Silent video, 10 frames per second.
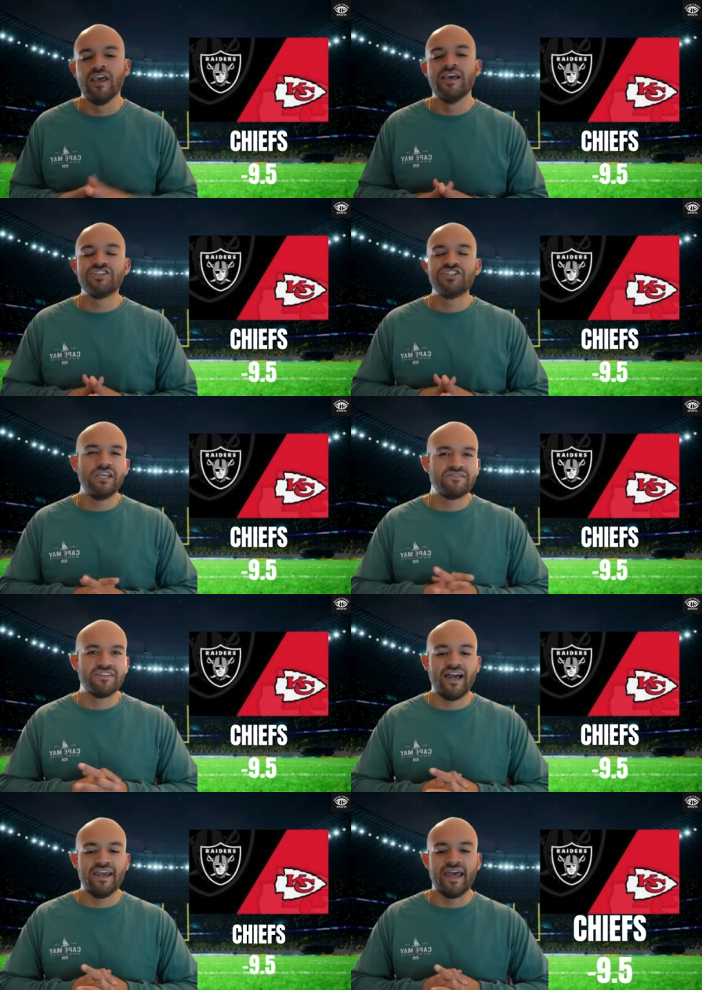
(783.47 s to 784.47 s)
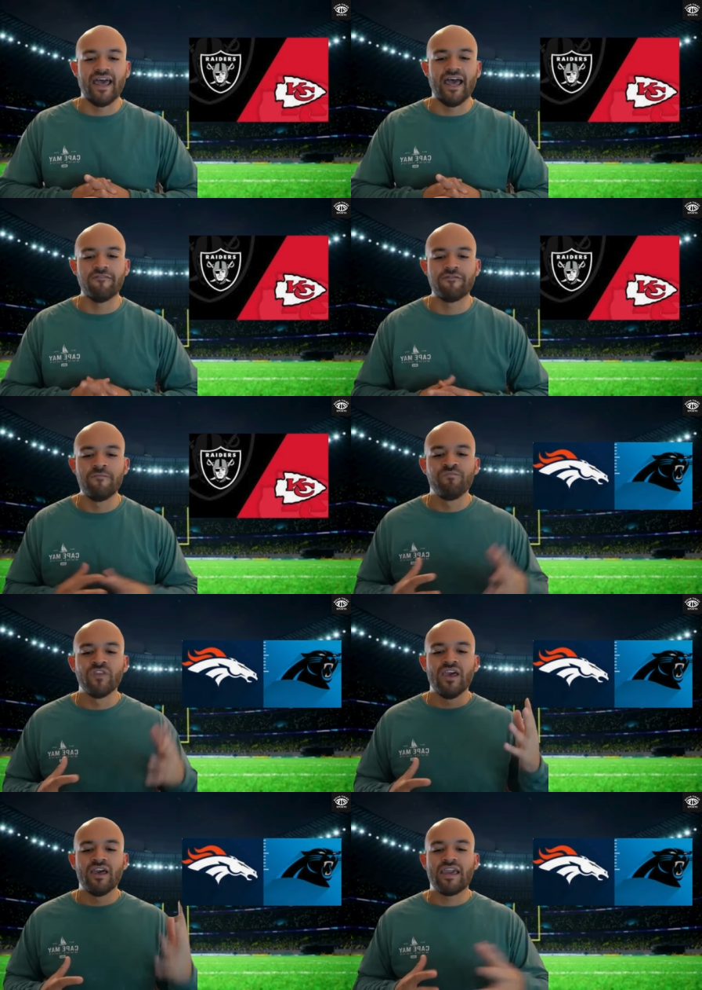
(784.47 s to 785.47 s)
Chiefs 9.5.
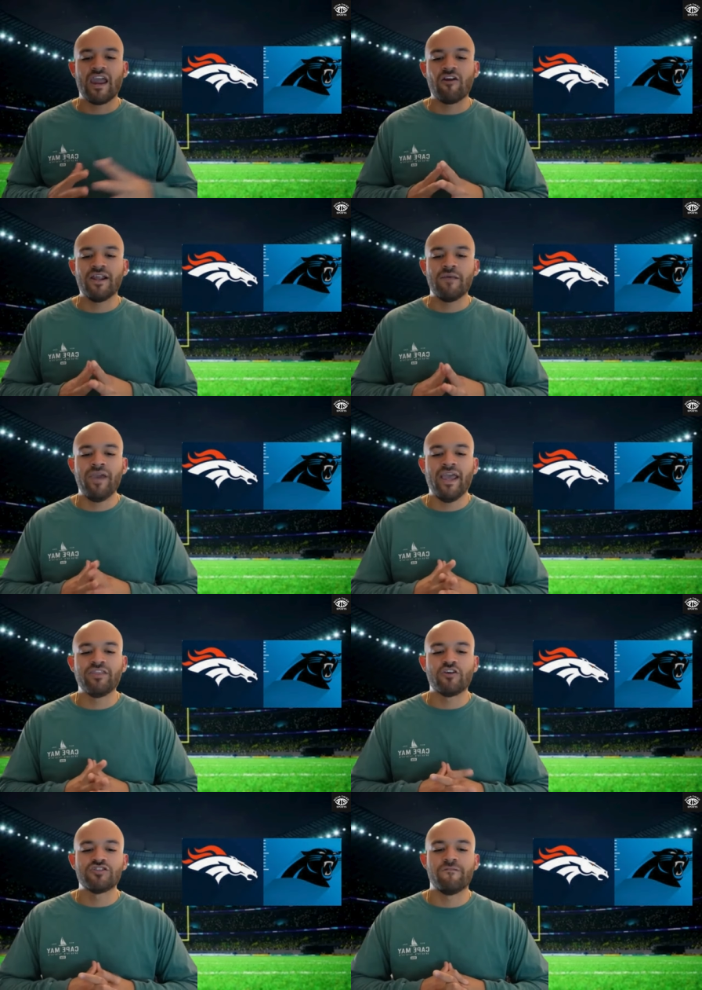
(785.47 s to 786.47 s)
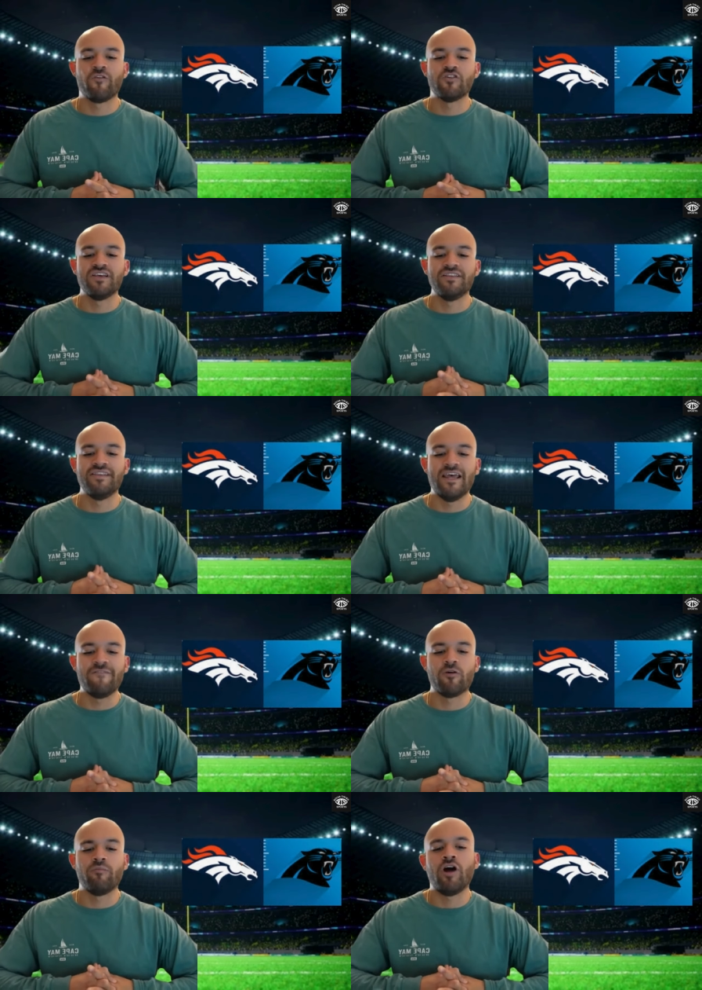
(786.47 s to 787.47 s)
Carolina Panthers versus the
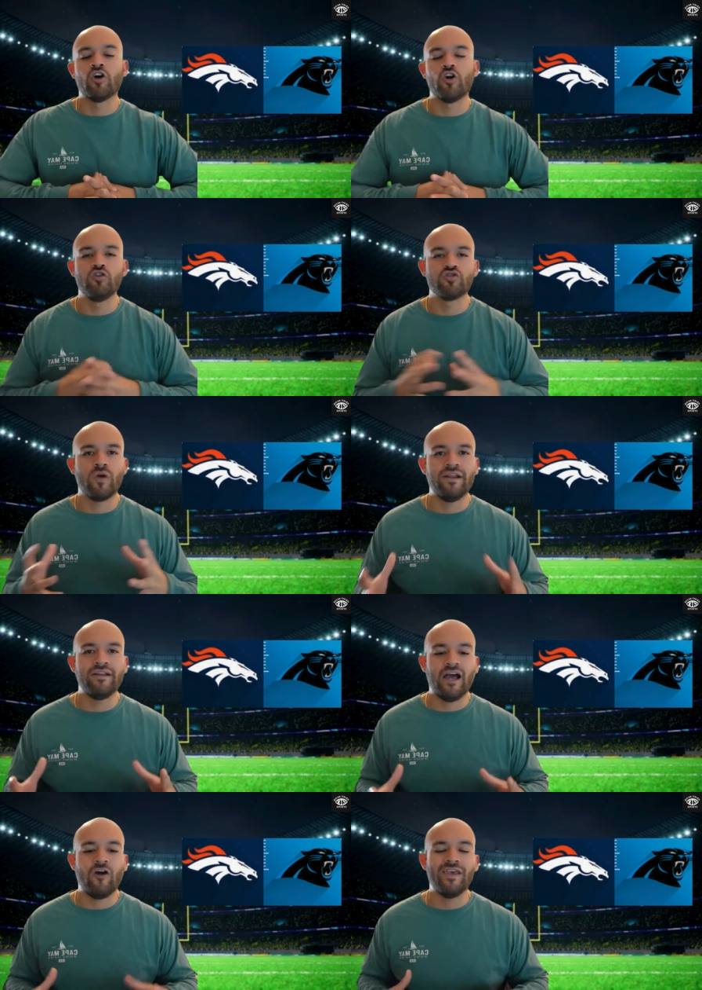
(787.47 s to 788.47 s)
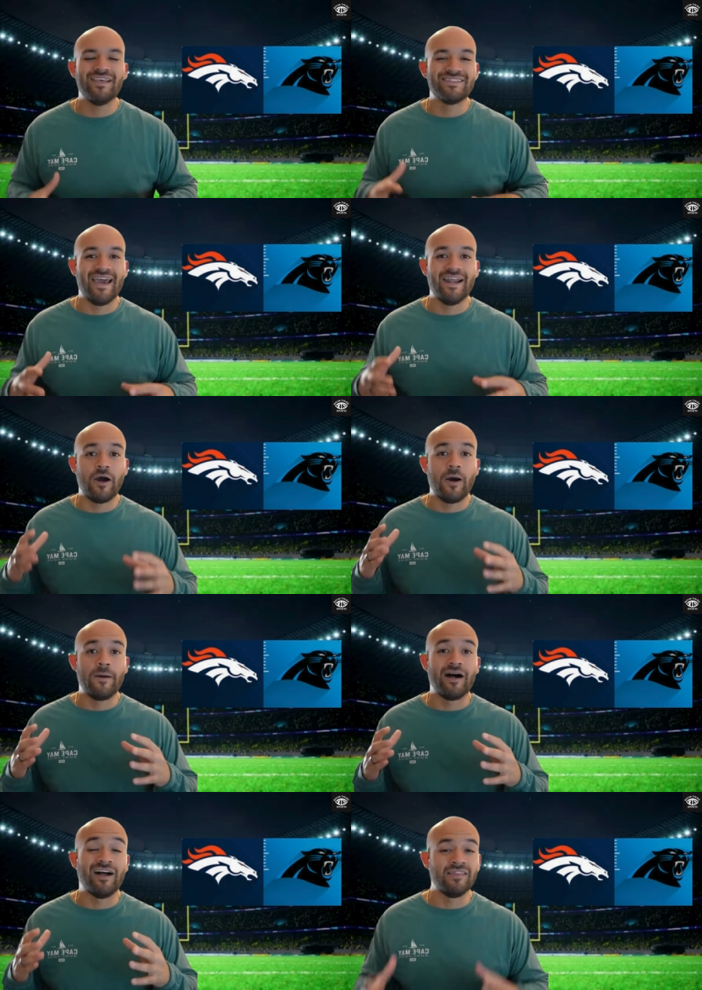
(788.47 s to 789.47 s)
Denver Broncos right now is at
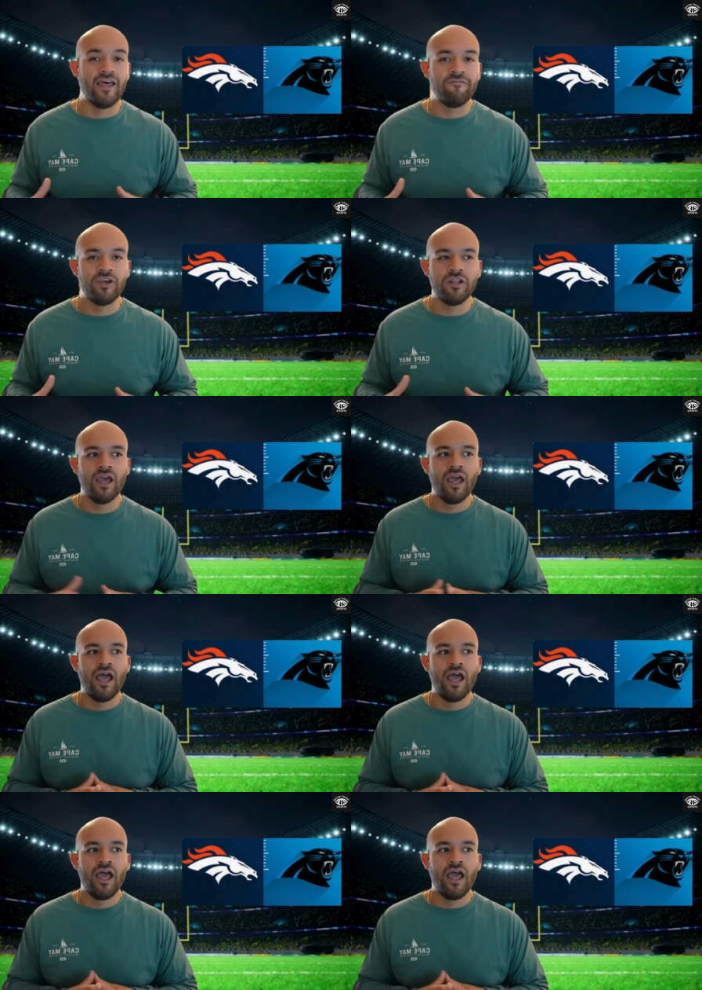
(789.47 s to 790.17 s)
11.